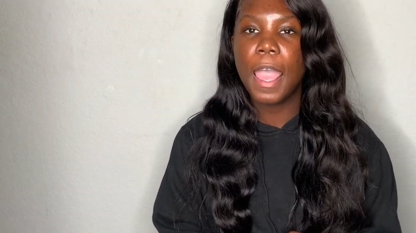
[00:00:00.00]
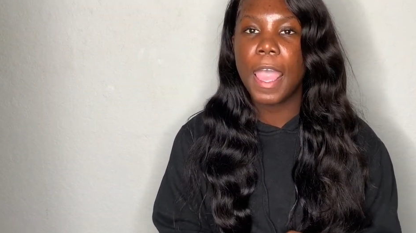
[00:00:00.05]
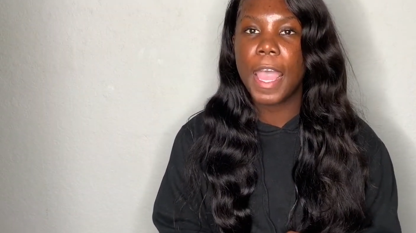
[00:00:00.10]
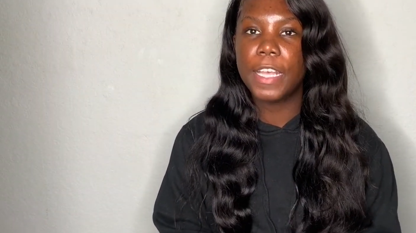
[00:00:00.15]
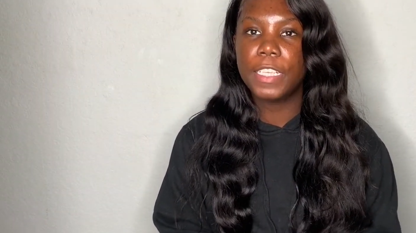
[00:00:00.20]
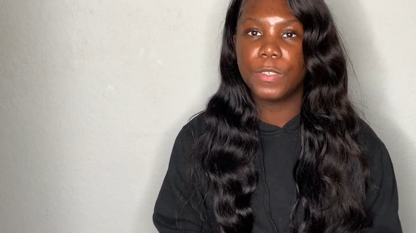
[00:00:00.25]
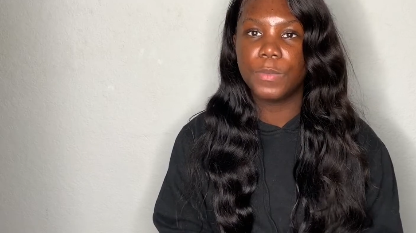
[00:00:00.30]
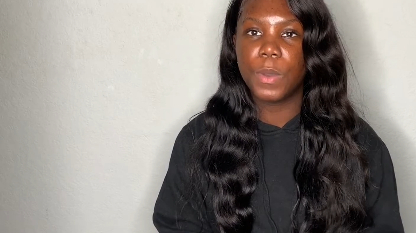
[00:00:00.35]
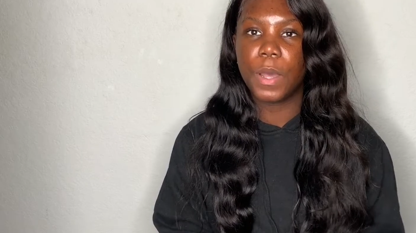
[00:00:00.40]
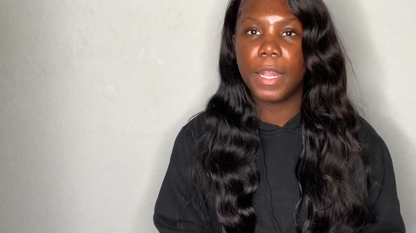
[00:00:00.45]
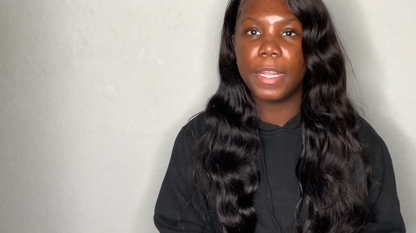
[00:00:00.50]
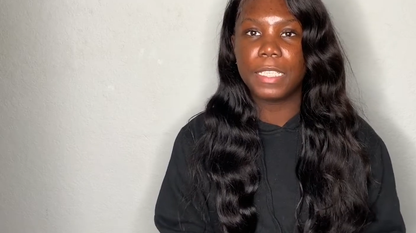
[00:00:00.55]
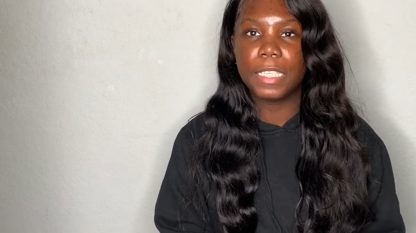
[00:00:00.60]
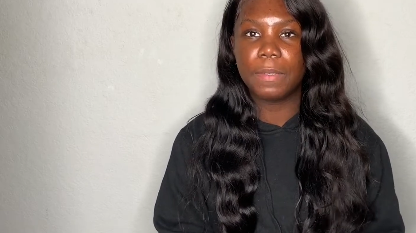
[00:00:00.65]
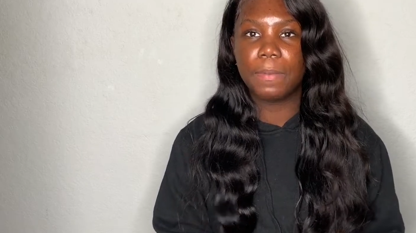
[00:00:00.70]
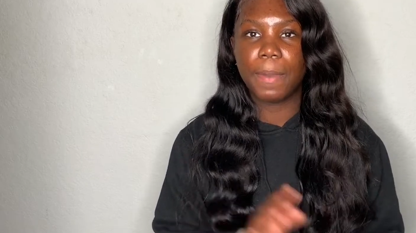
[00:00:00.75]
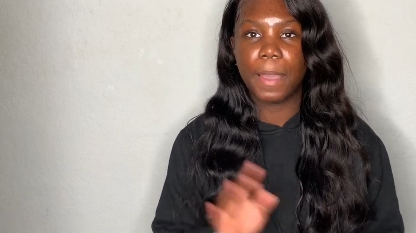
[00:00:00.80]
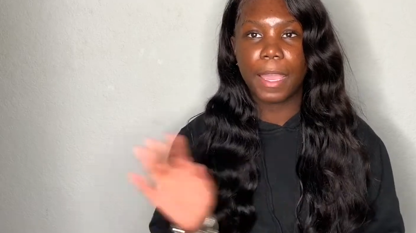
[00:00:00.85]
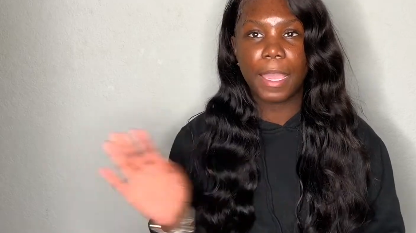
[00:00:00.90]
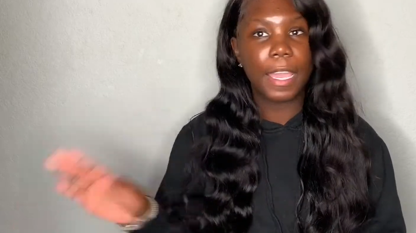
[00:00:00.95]
as well as
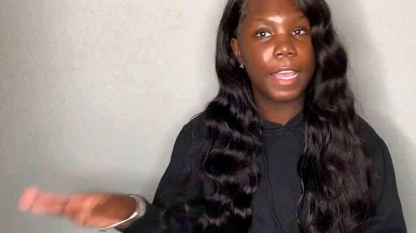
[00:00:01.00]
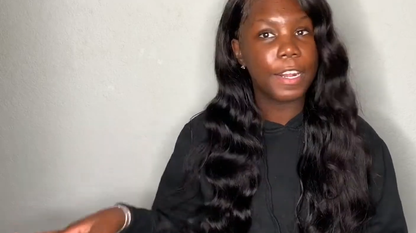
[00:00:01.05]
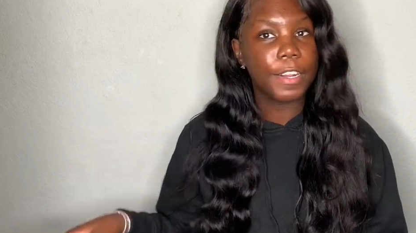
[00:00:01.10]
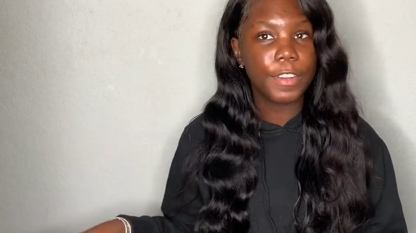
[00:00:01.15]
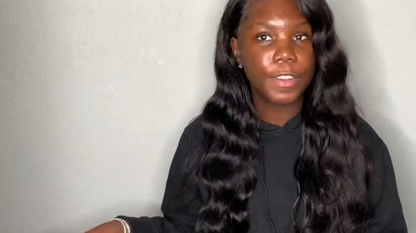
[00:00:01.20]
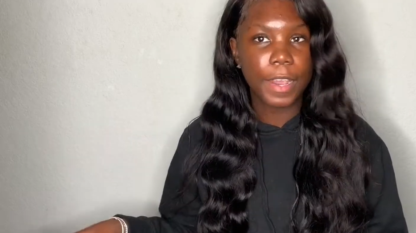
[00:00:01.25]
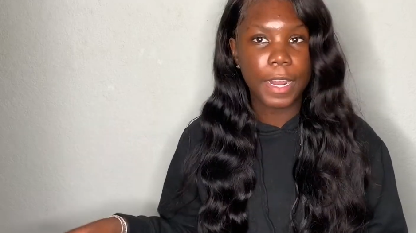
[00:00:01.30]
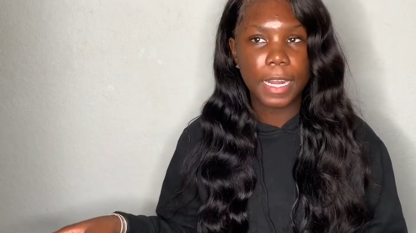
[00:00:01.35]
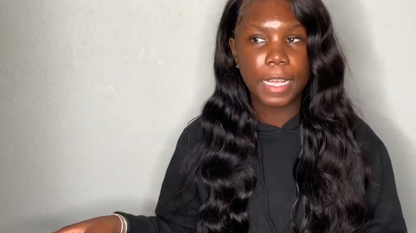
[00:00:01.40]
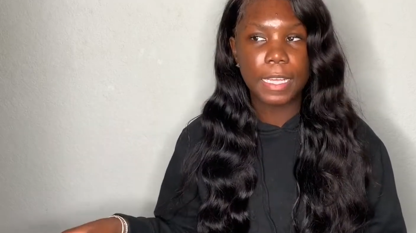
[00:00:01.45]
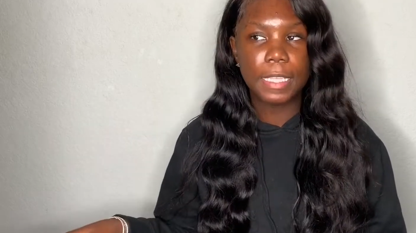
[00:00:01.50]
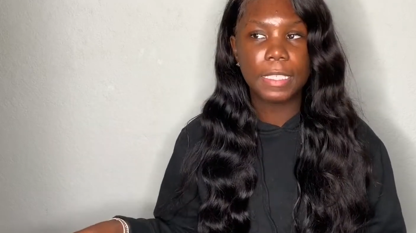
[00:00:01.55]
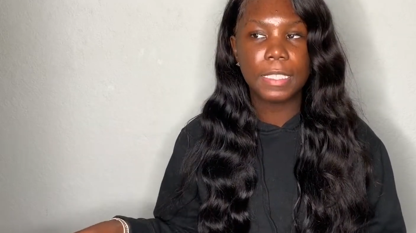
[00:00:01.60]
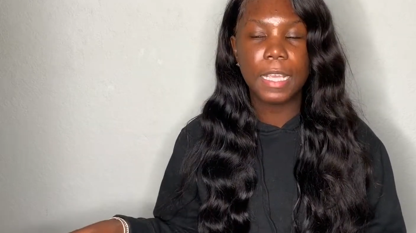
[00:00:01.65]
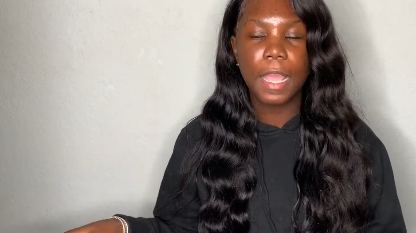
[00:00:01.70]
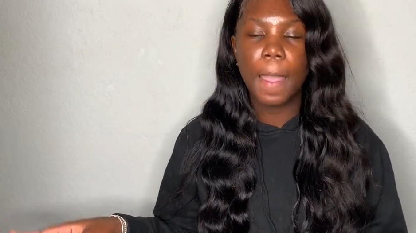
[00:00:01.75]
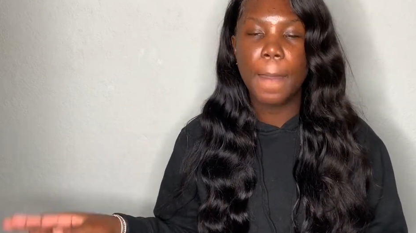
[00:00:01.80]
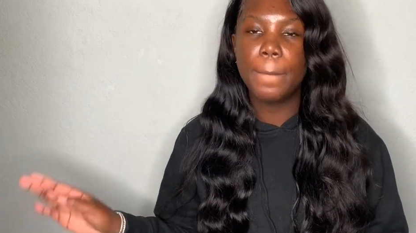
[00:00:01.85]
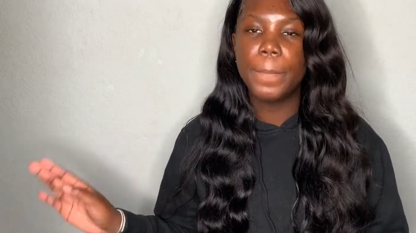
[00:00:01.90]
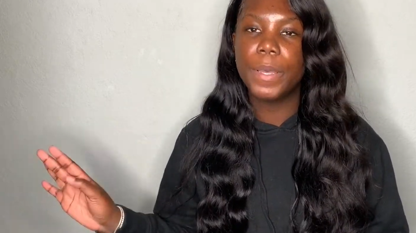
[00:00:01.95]
in my end credits.
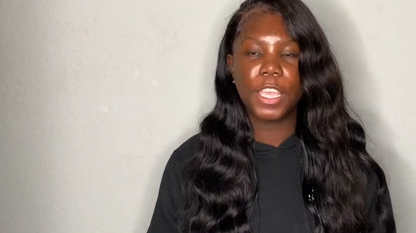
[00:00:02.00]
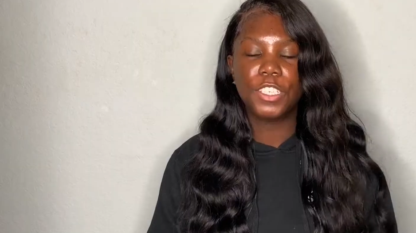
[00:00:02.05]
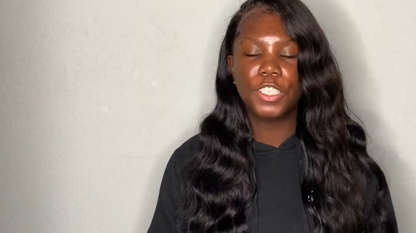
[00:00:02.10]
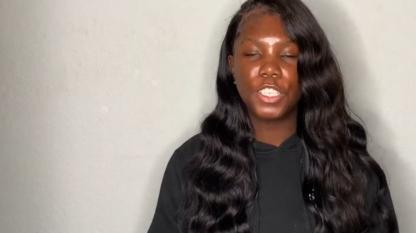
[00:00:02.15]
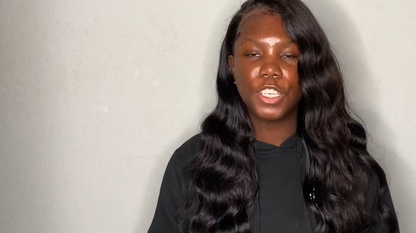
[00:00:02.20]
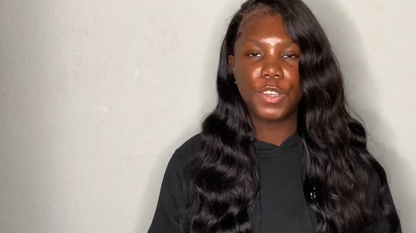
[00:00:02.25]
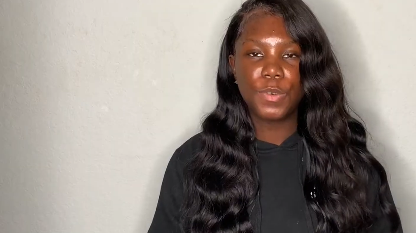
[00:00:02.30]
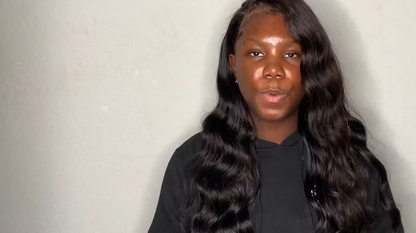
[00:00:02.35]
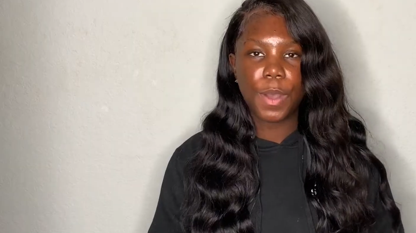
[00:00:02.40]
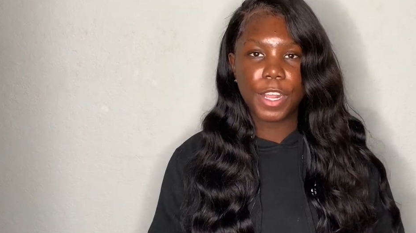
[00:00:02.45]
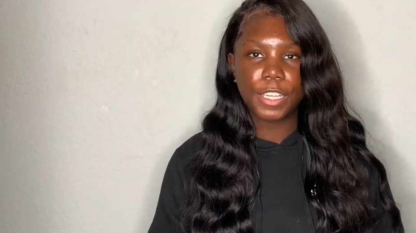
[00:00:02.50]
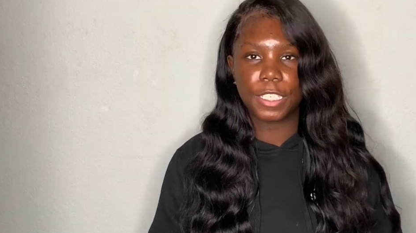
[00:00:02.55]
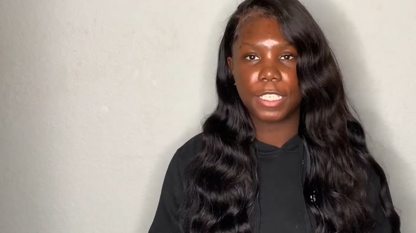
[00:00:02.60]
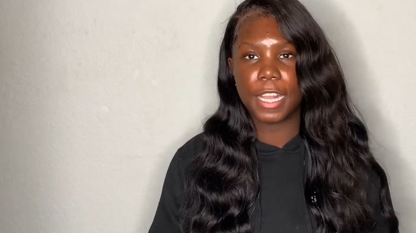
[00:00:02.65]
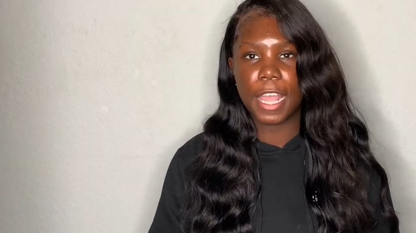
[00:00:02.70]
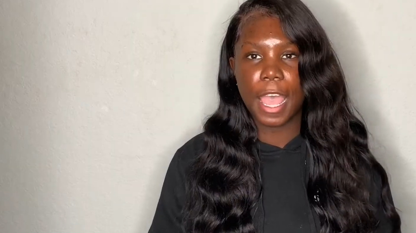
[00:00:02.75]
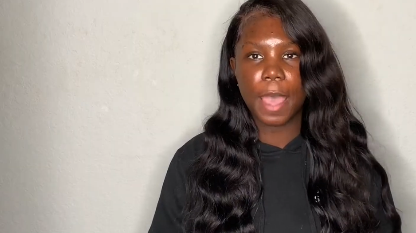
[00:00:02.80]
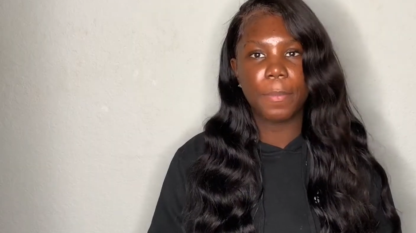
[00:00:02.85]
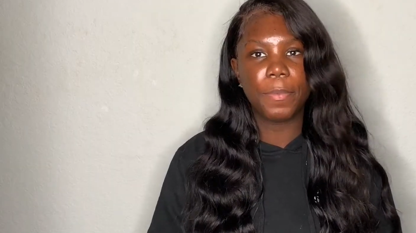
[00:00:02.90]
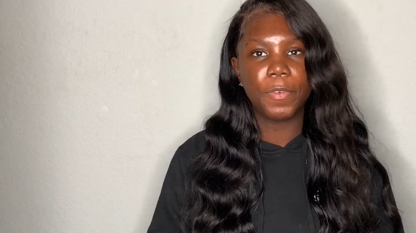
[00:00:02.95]
But make sure you watch
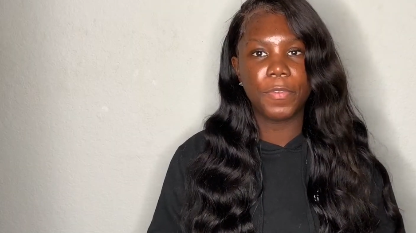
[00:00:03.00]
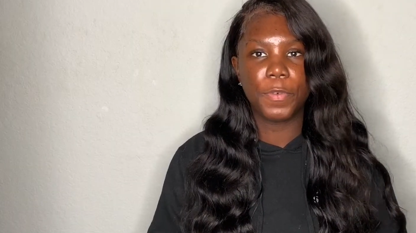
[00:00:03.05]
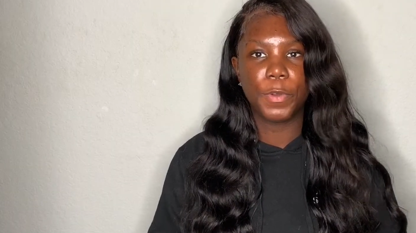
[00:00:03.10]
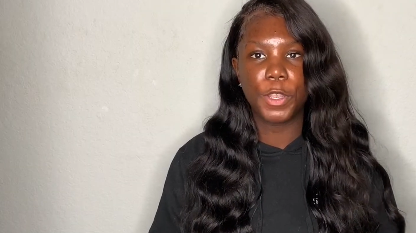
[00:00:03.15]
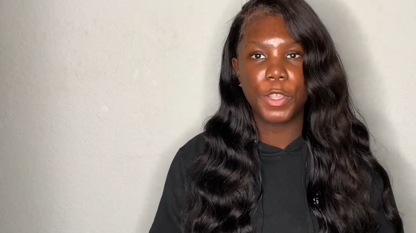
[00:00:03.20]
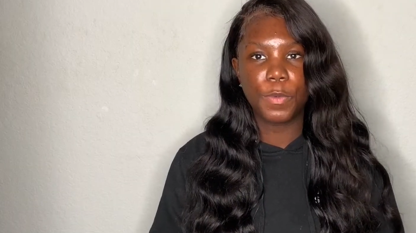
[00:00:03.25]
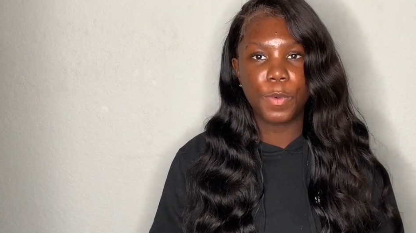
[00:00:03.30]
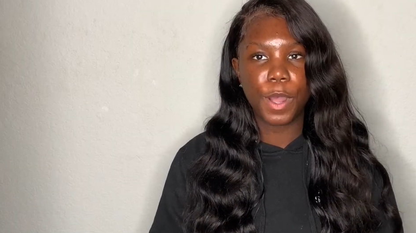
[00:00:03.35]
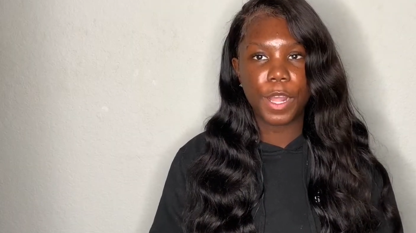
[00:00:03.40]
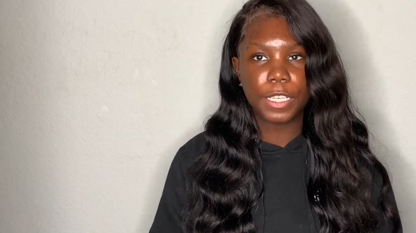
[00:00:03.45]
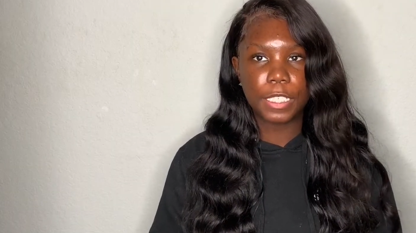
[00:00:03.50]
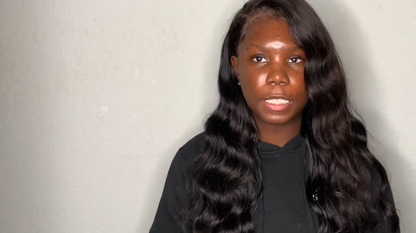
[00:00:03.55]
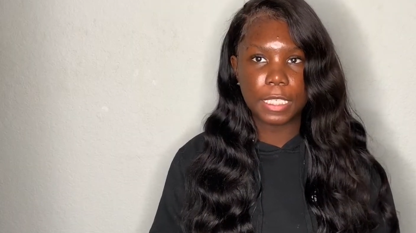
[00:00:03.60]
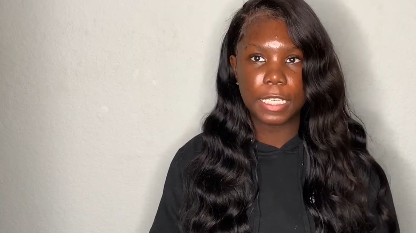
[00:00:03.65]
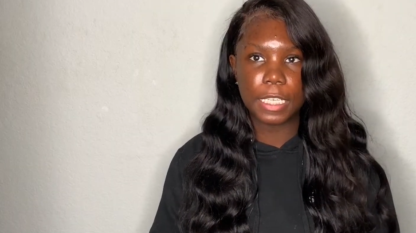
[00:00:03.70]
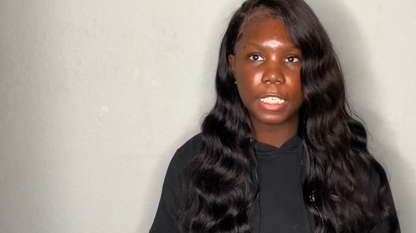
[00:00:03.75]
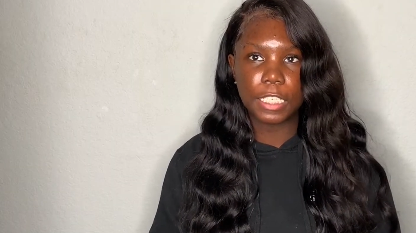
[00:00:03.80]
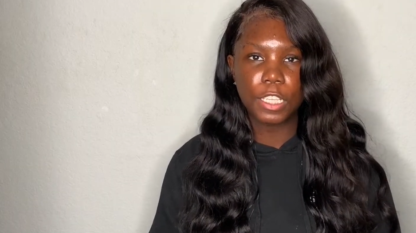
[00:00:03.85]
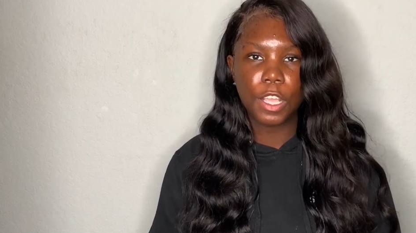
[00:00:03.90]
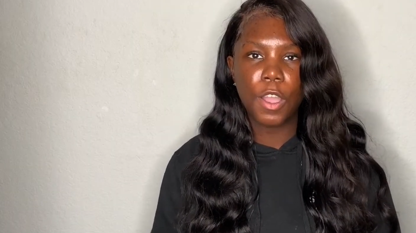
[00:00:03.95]
that before you watch
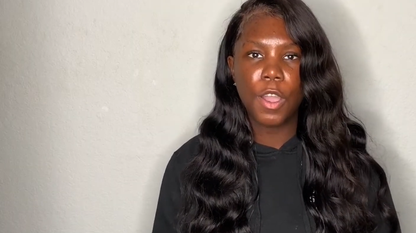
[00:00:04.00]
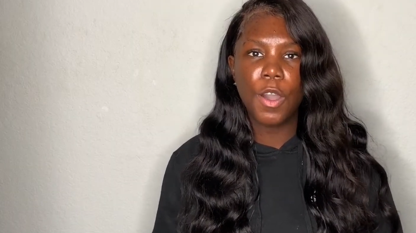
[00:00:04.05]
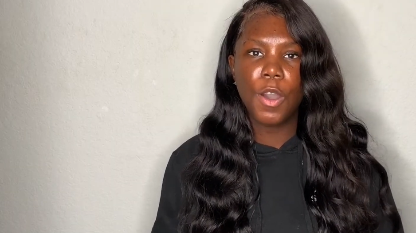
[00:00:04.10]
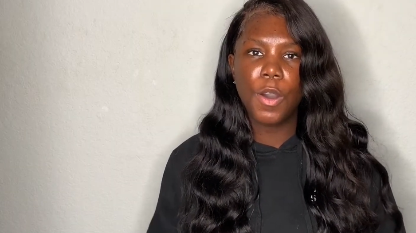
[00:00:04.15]
this